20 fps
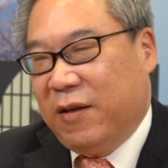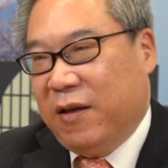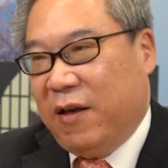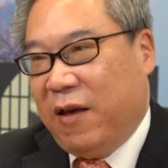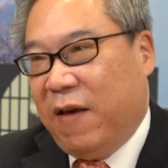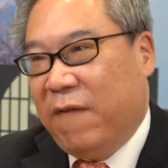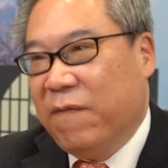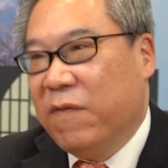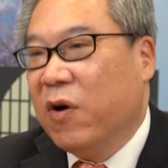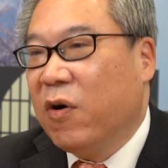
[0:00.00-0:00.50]

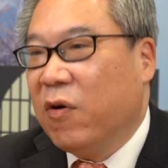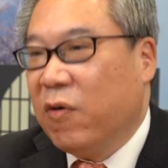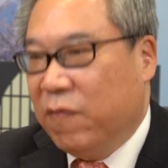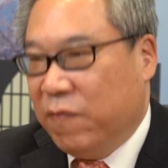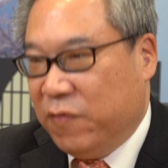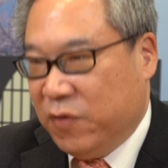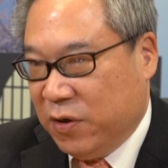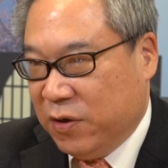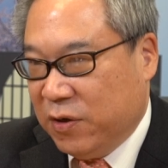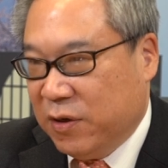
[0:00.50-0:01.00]

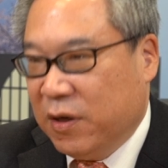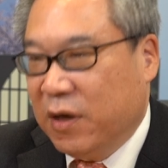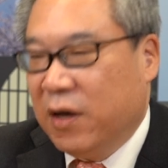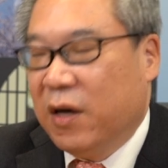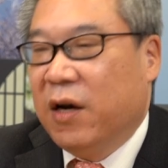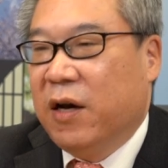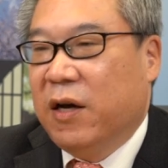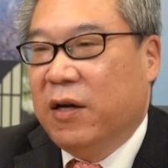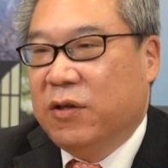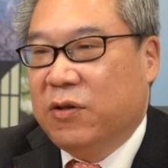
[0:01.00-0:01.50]
evolve
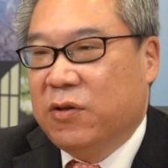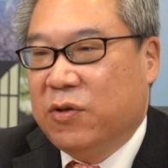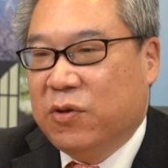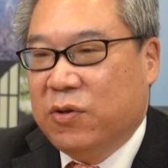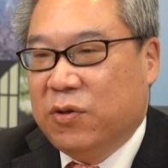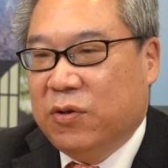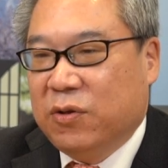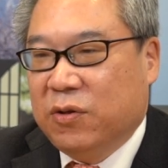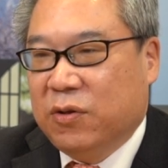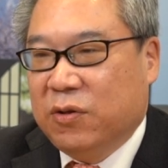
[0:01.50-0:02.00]

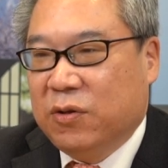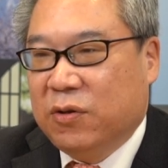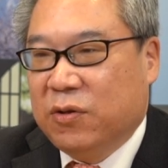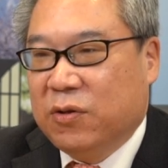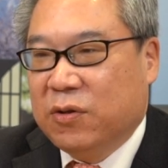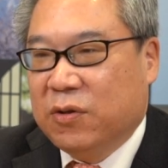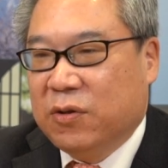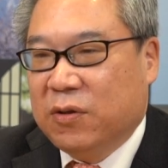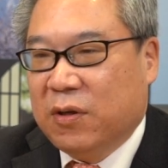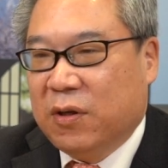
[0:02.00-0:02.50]
to
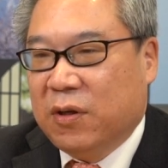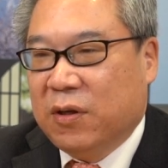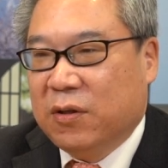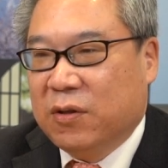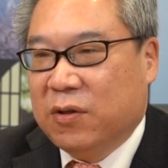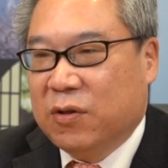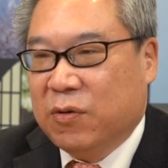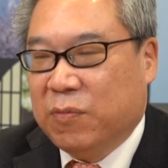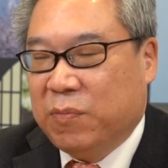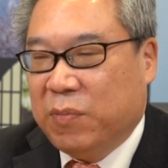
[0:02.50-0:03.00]

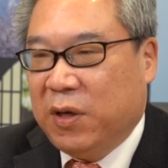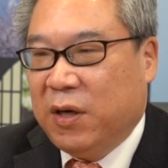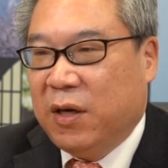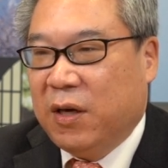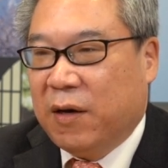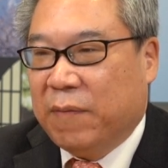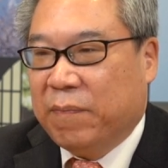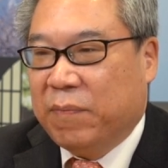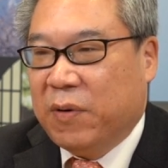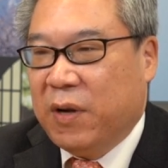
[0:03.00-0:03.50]

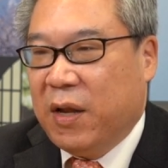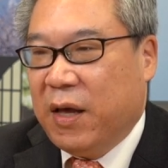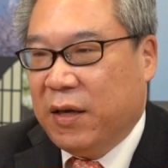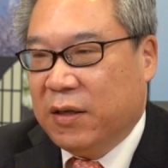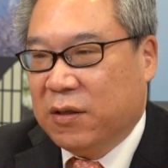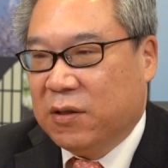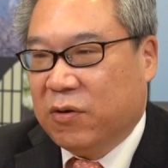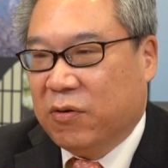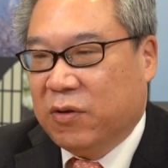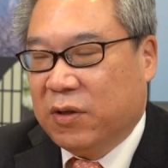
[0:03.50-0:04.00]
be a
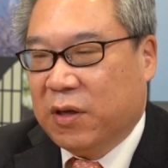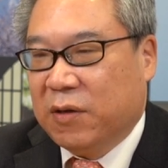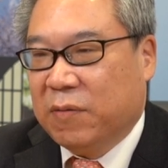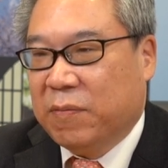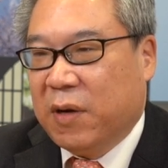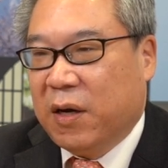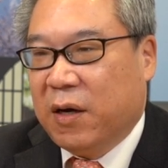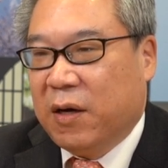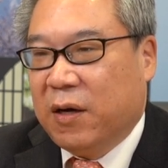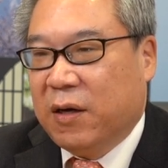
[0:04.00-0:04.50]
place or the
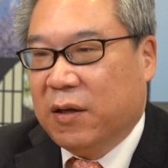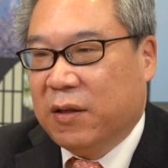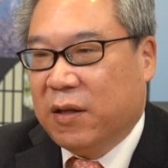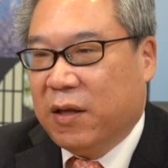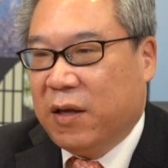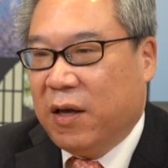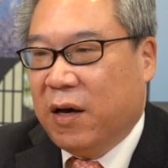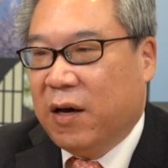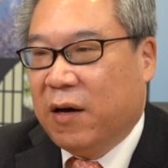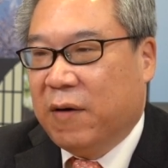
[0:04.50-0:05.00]

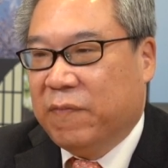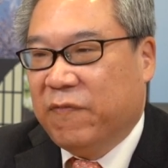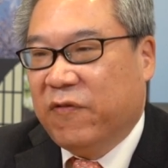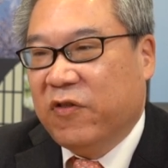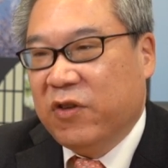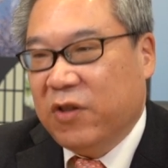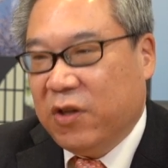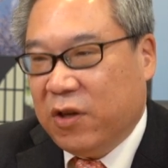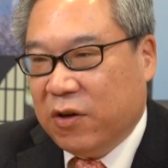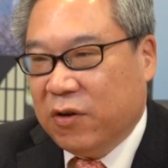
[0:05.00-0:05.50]

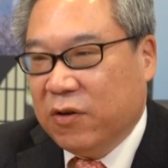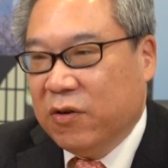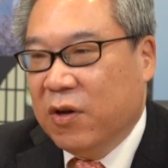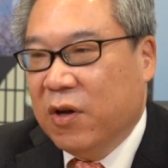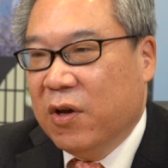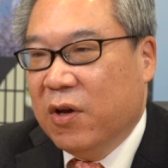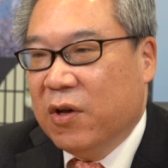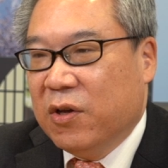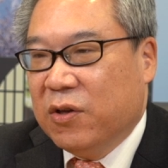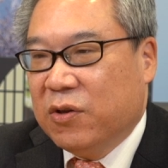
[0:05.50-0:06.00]
venue
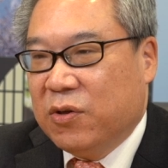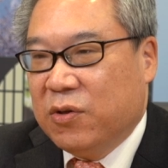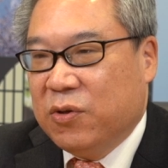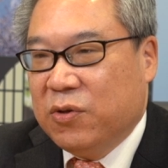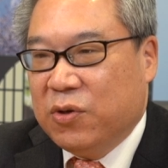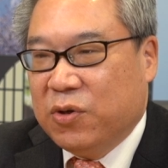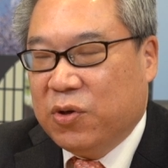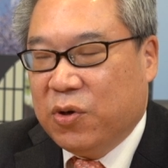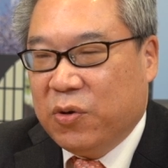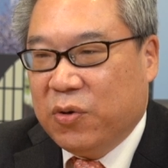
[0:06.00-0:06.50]

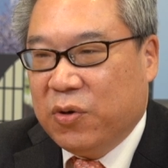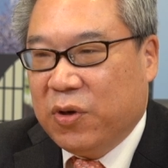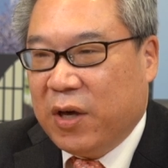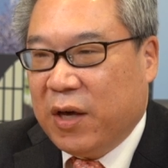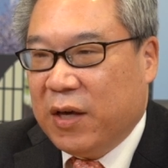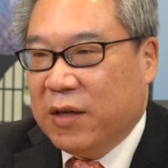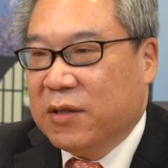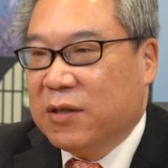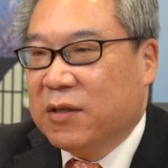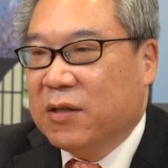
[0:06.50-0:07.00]
to
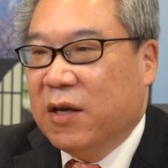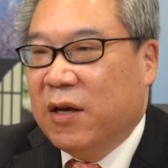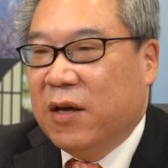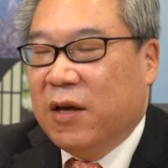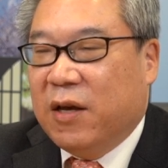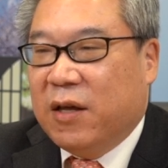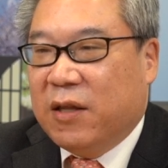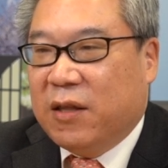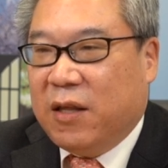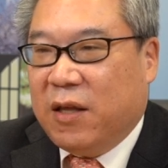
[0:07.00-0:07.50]
showcase
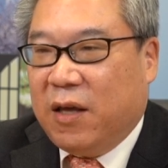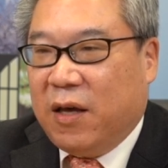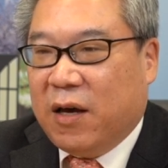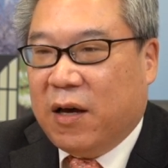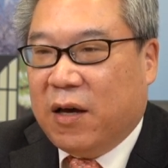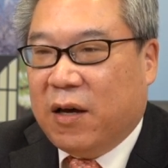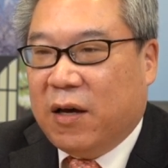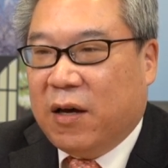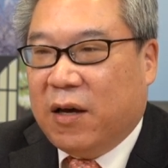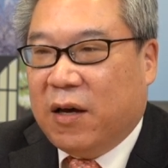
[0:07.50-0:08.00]
the
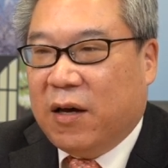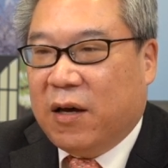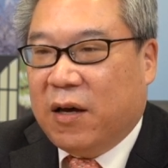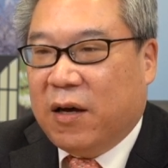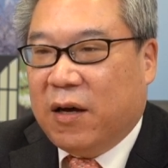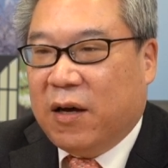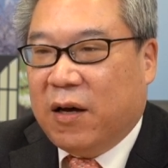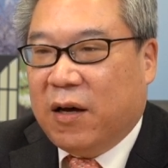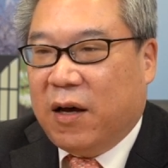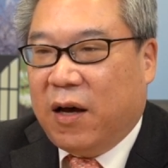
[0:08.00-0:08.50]

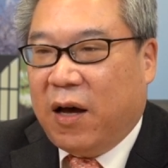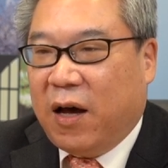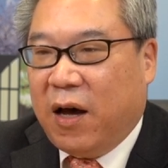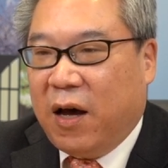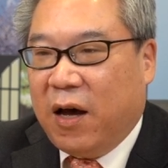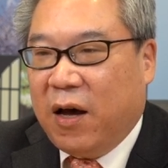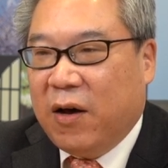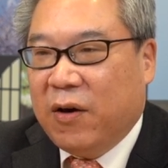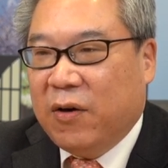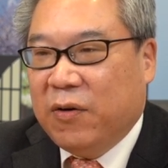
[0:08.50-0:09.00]

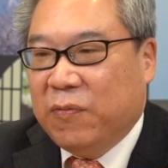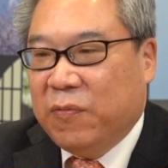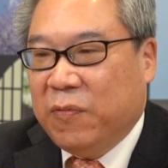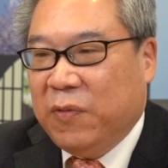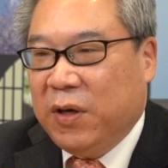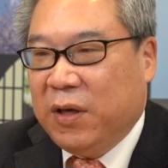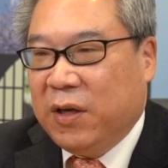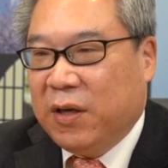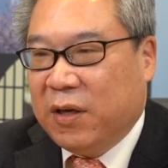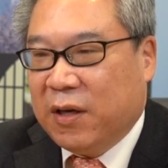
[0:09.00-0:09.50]
how
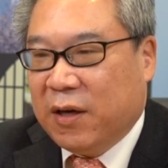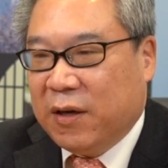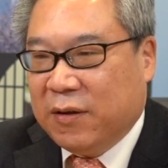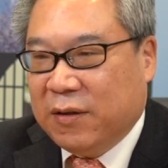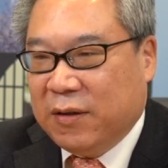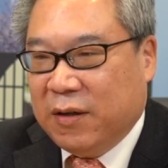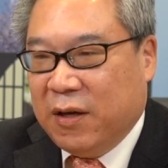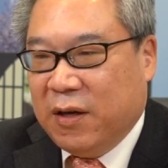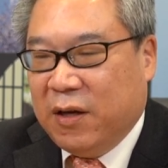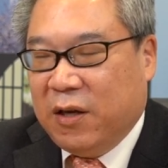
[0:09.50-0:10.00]
we
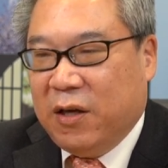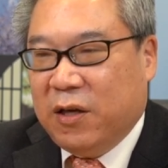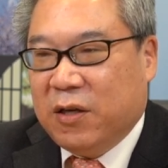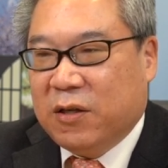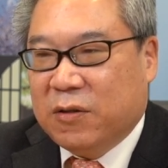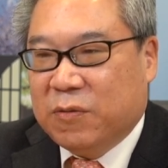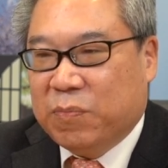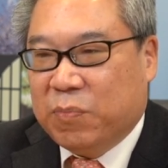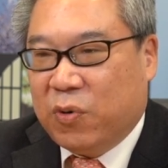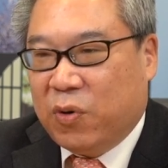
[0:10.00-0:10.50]
can
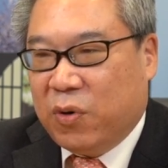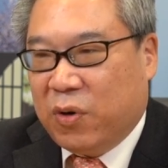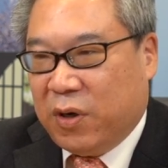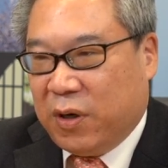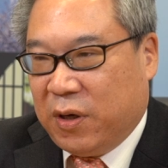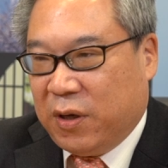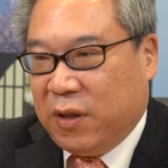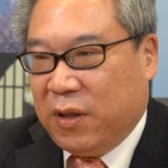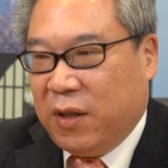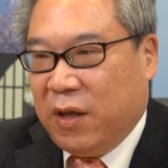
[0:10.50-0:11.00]

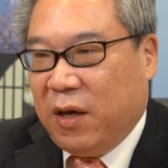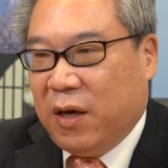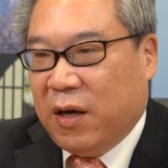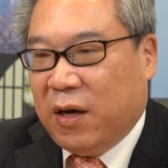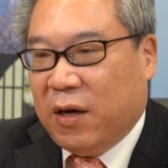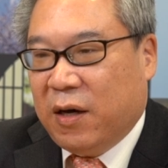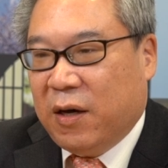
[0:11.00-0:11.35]
explore the